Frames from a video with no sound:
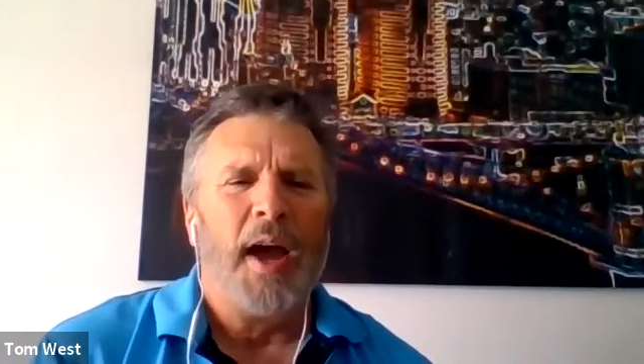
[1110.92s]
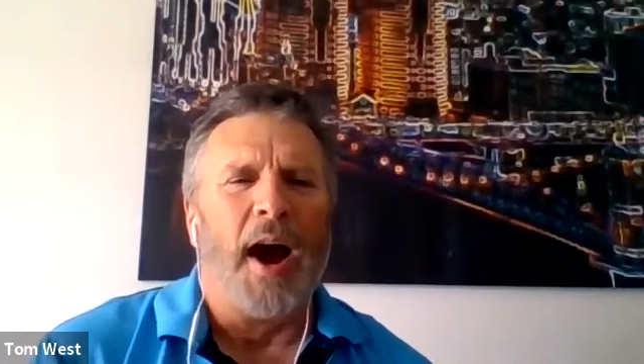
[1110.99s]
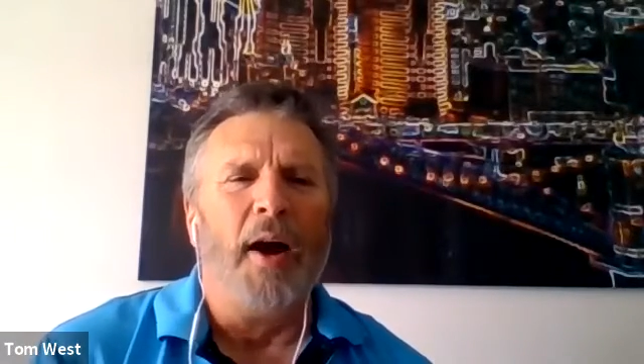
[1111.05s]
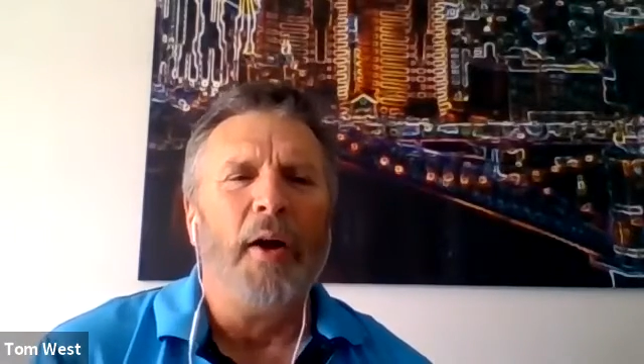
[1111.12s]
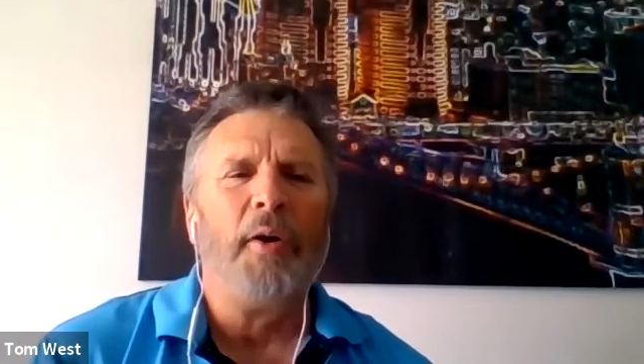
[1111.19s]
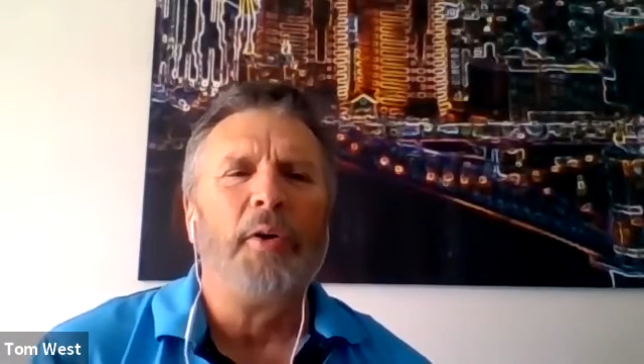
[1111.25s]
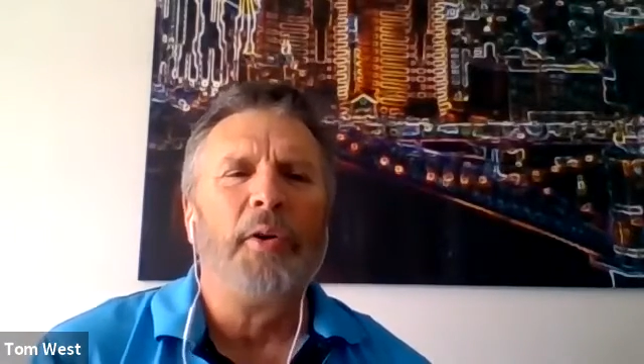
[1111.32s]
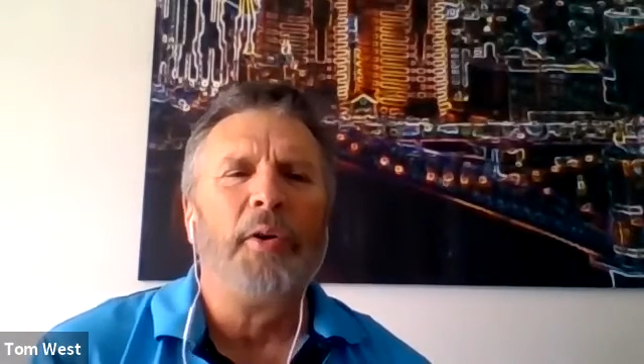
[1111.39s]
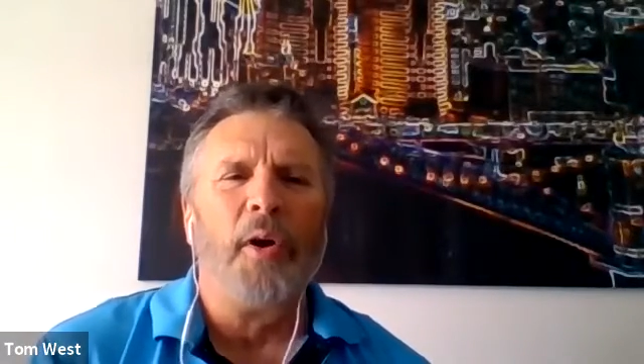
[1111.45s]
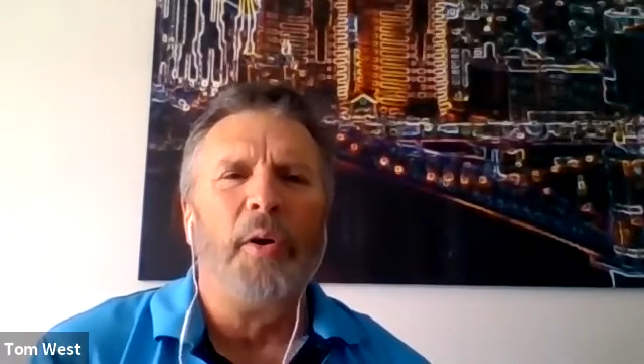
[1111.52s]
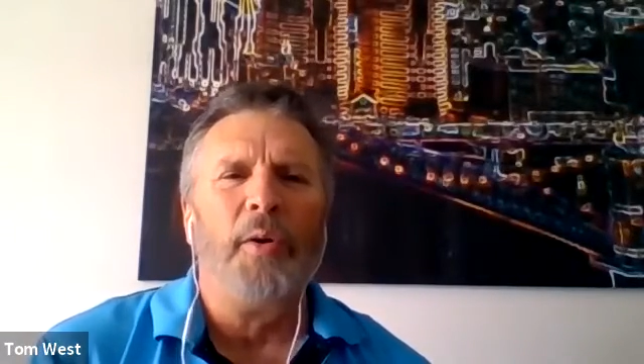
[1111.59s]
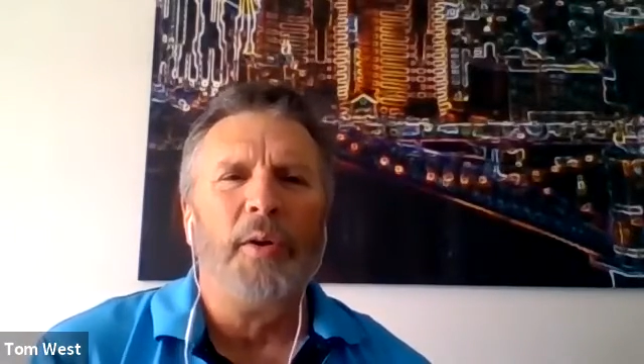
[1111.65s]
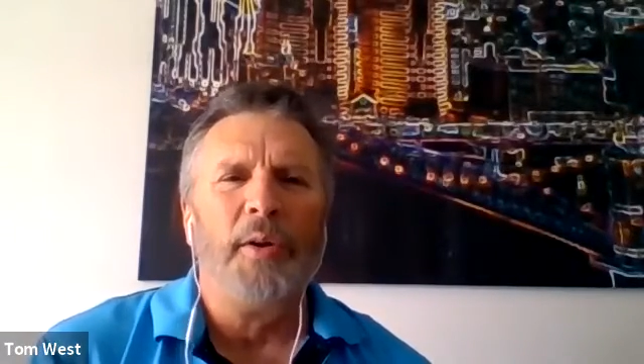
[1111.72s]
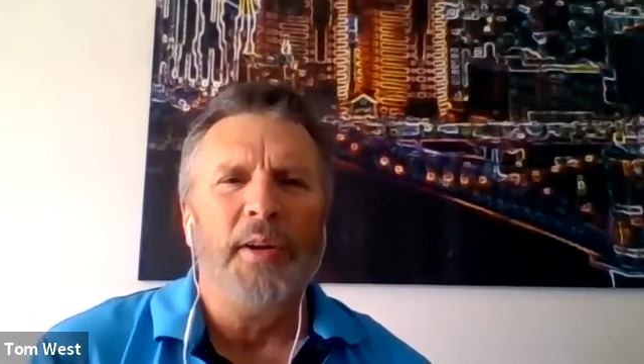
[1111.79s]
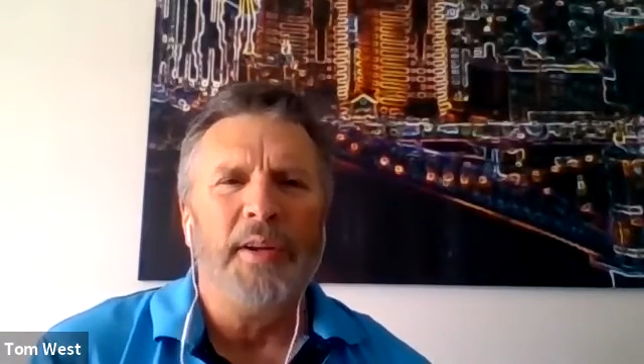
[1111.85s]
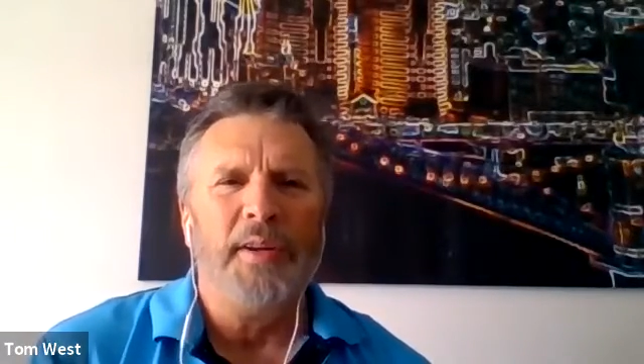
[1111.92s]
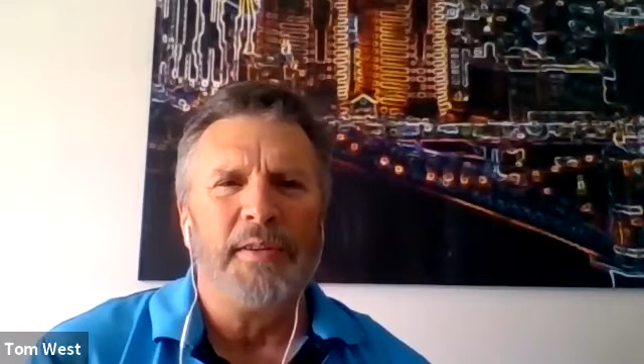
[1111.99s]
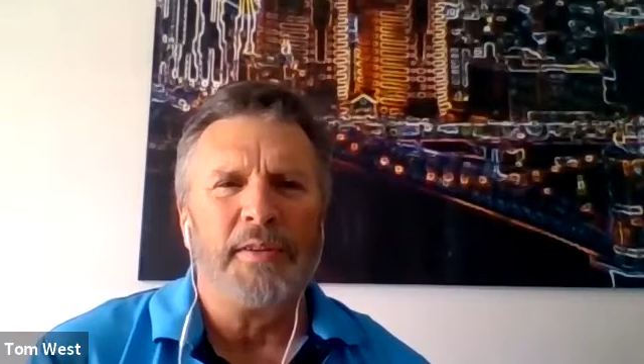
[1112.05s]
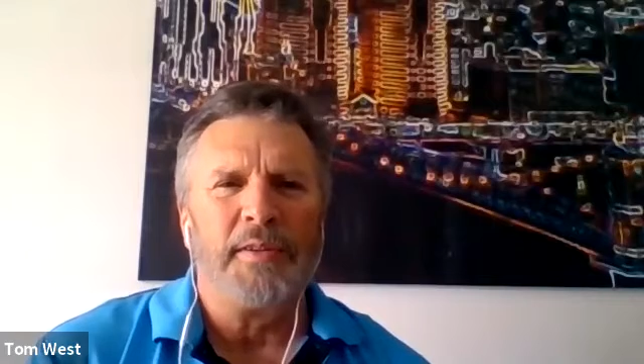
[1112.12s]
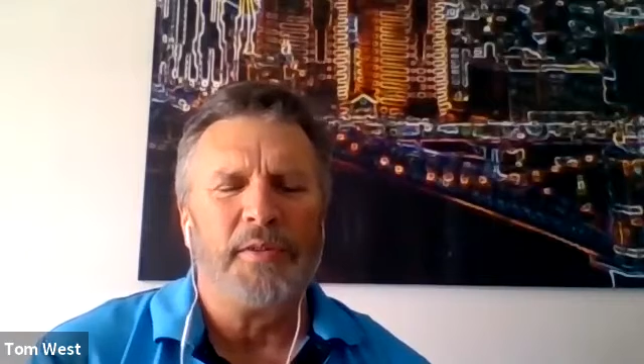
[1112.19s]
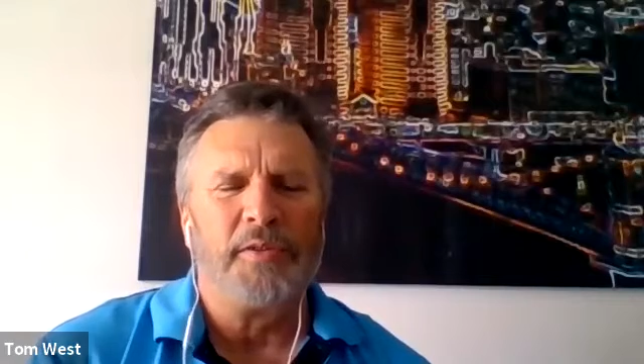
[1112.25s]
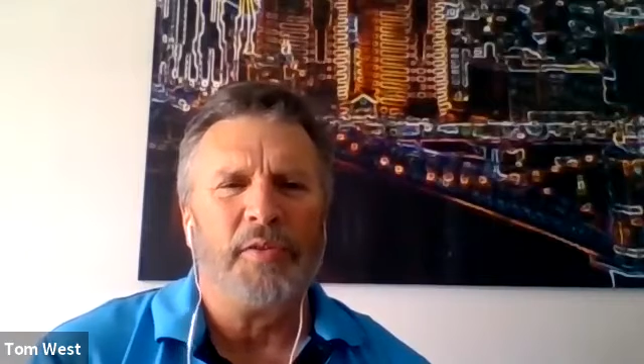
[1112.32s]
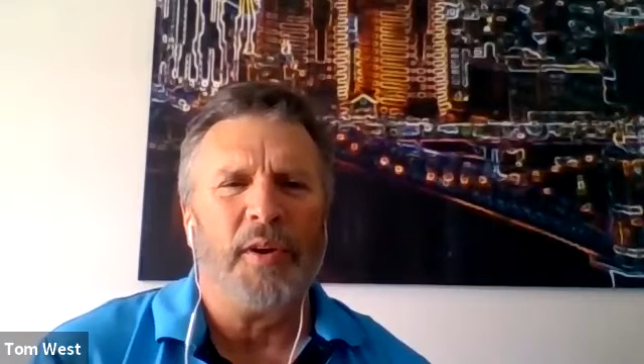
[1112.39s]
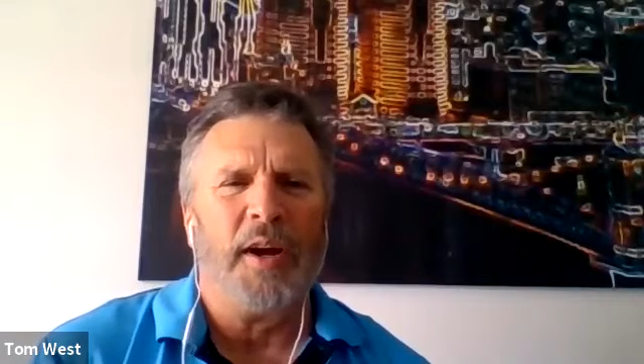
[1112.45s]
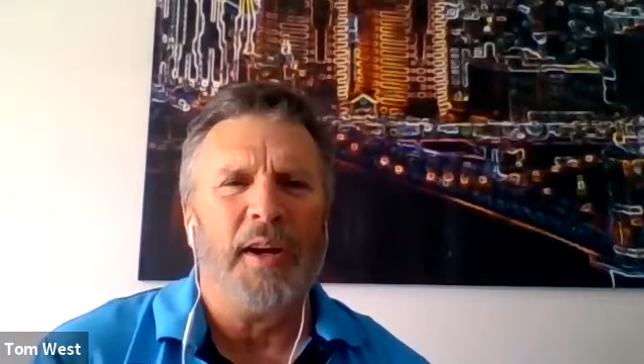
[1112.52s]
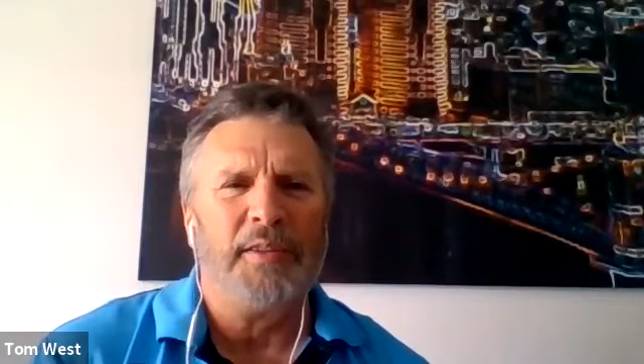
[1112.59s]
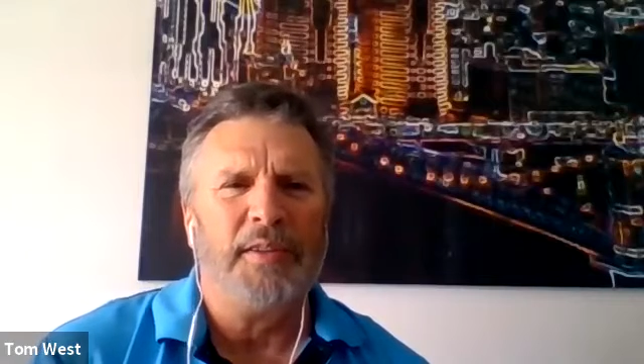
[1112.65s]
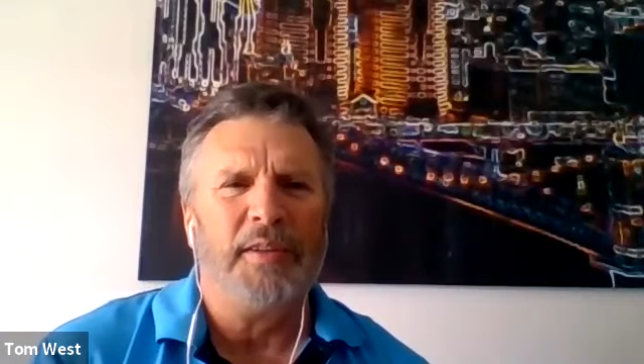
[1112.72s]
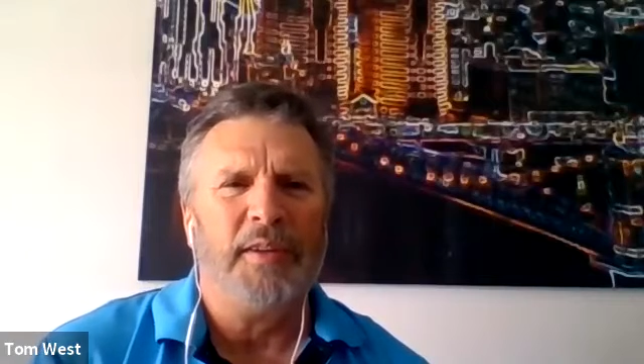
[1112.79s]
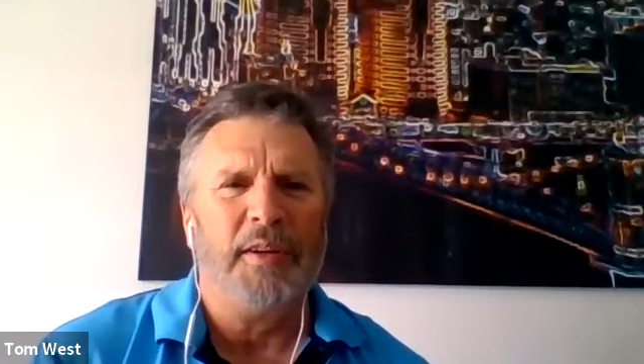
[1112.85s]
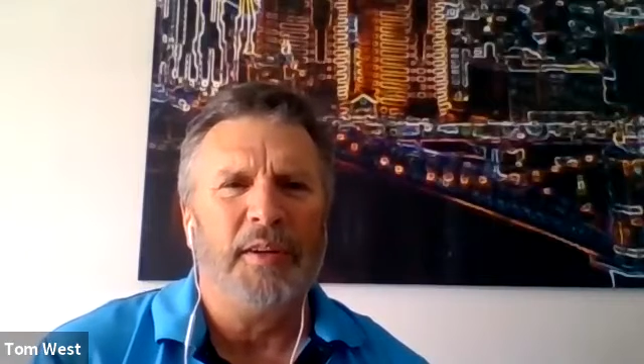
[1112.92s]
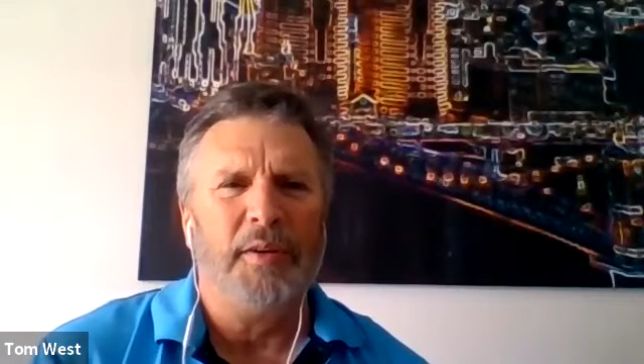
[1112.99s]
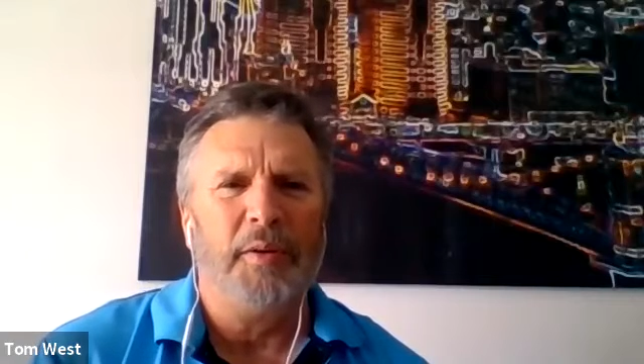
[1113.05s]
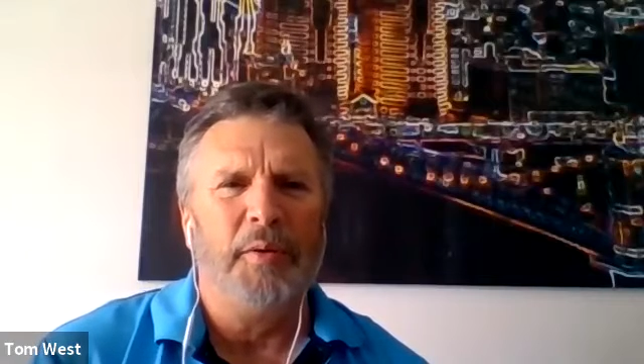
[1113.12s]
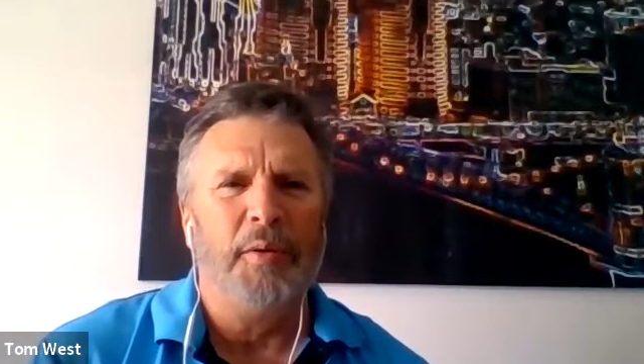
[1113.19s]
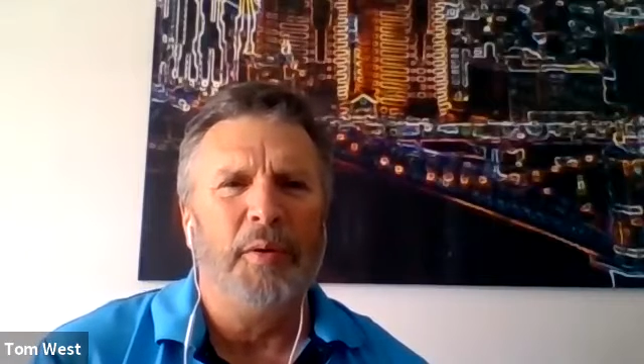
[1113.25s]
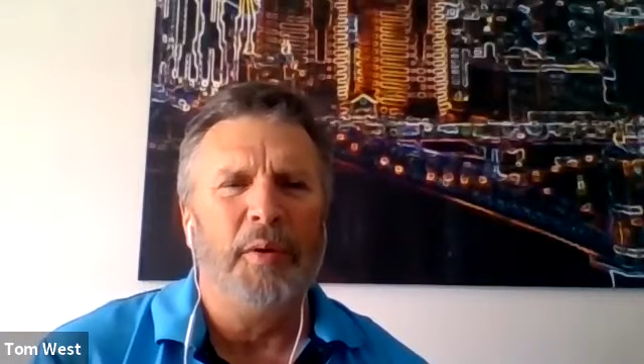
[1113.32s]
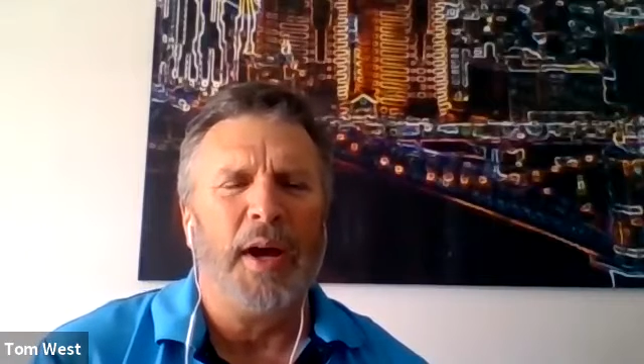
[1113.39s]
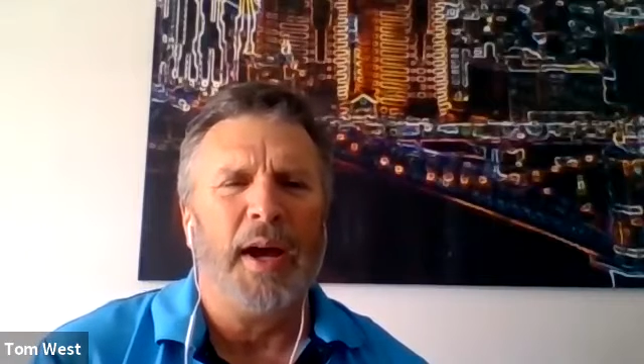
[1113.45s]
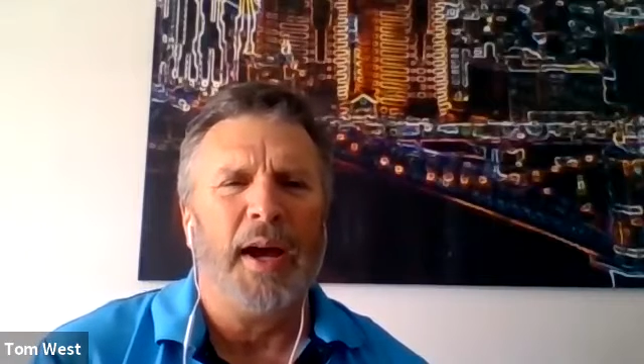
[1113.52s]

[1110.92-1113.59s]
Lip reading: our goal is to try to